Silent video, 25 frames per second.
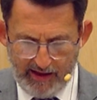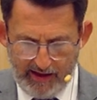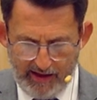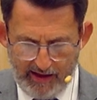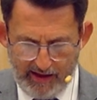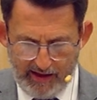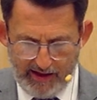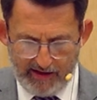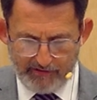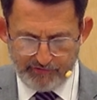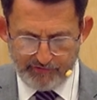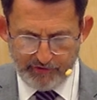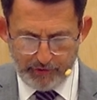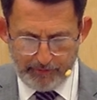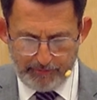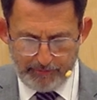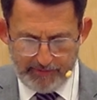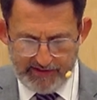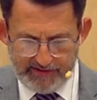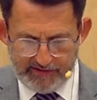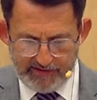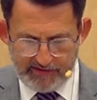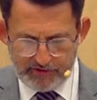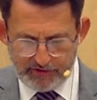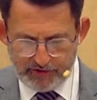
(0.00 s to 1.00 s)
Have you
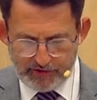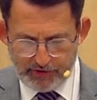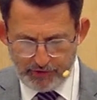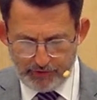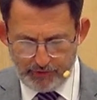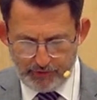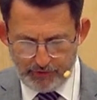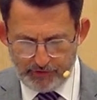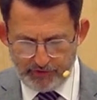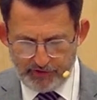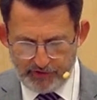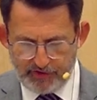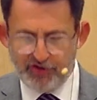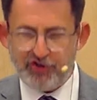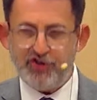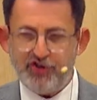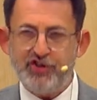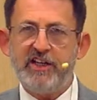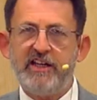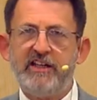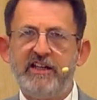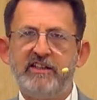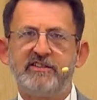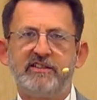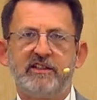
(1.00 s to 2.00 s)
been to
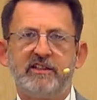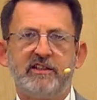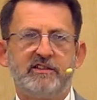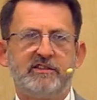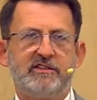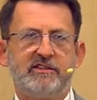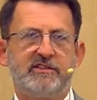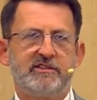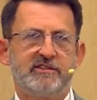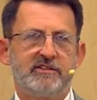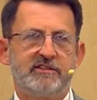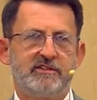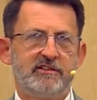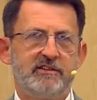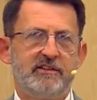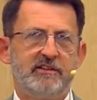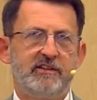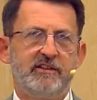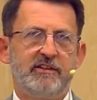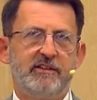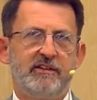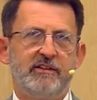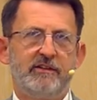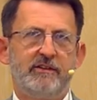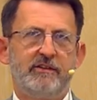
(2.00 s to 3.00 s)
Jesus
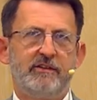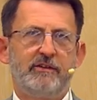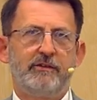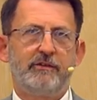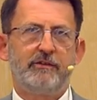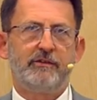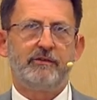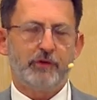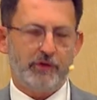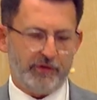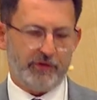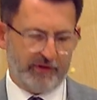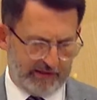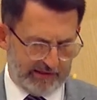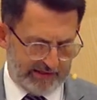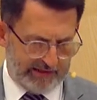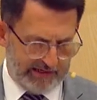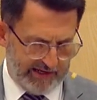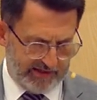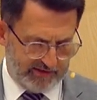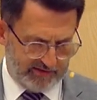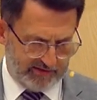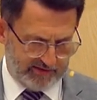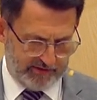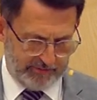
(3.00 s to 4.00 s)
for the
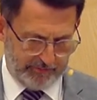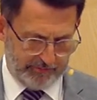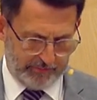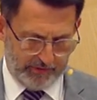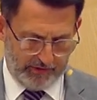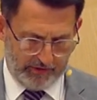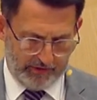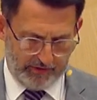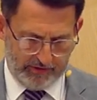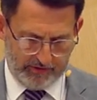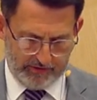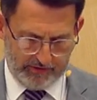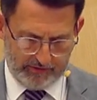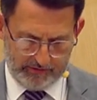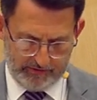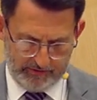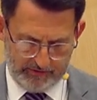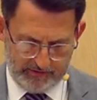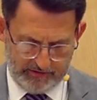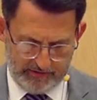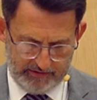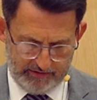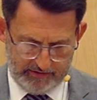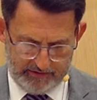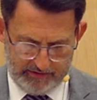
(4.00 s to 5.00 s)
cleansing power?
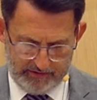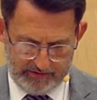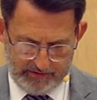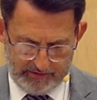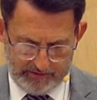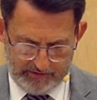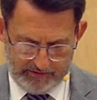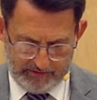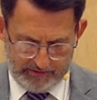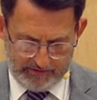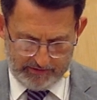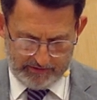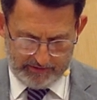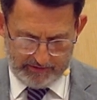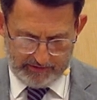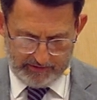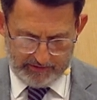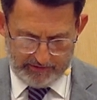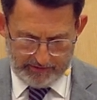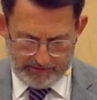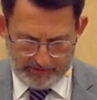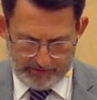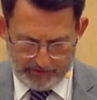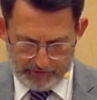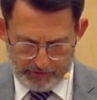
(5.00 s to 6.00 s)

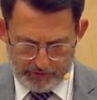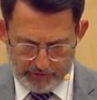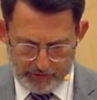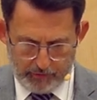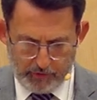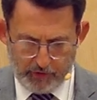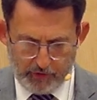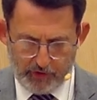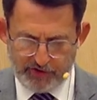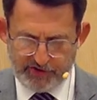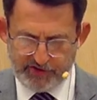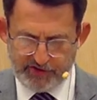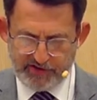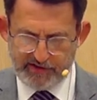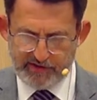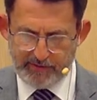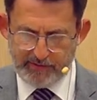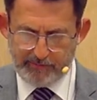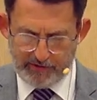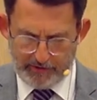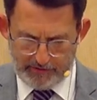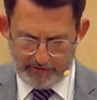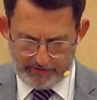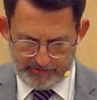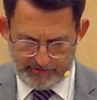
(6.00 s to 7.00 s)
Are you washed in the
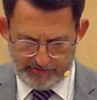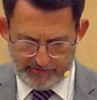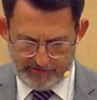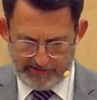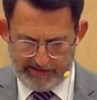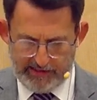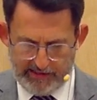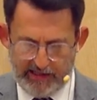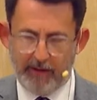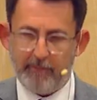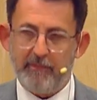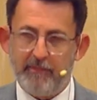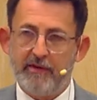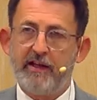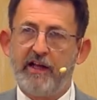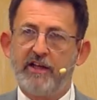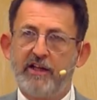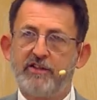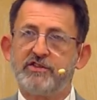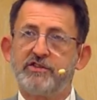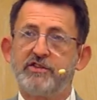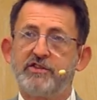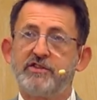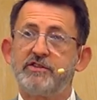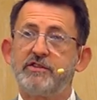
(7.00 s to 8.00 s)
blood of the Lamb? And
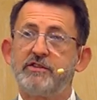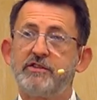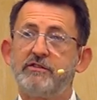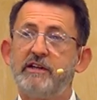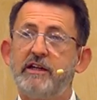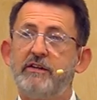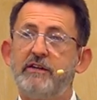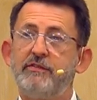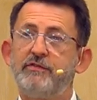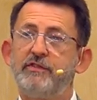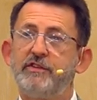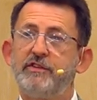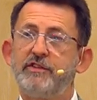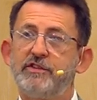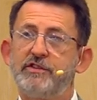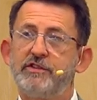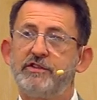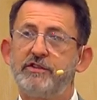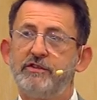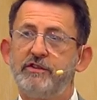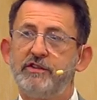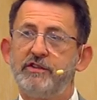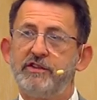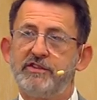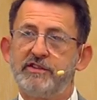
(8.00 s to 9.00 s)
that's just a reference
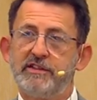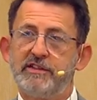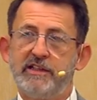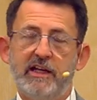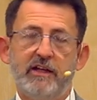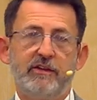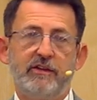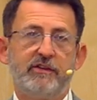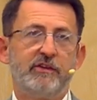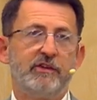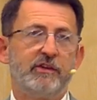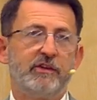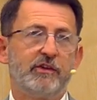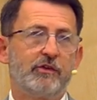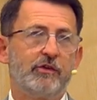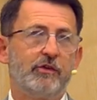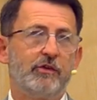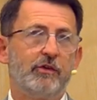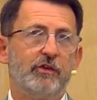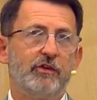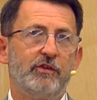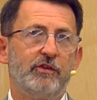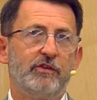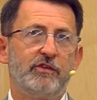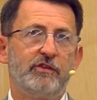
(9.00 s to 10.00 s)
to his death on the
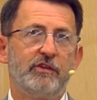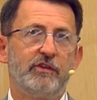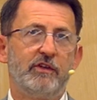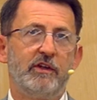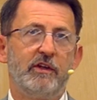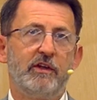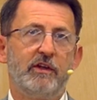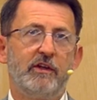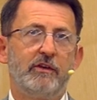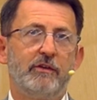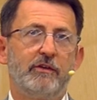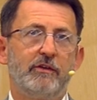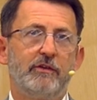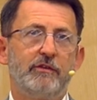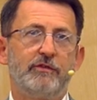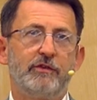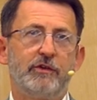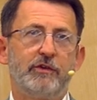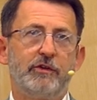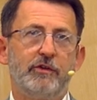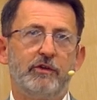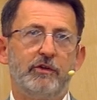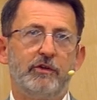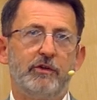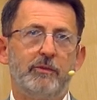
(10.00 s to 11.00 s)
cross
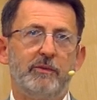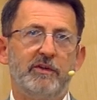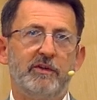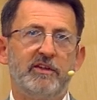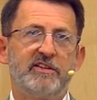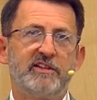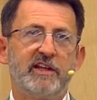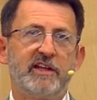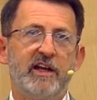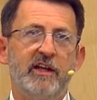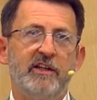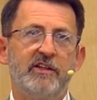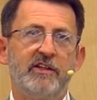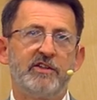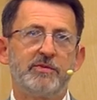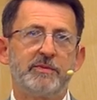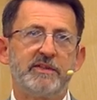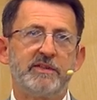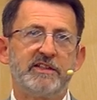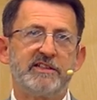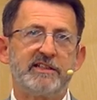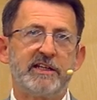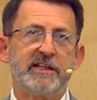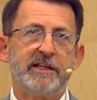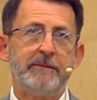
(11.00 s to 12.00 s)
for you. We'll stand as
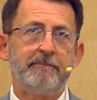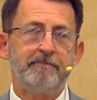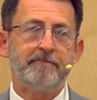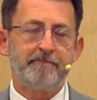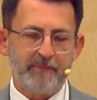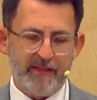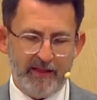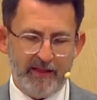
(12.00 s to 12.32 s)
we sing,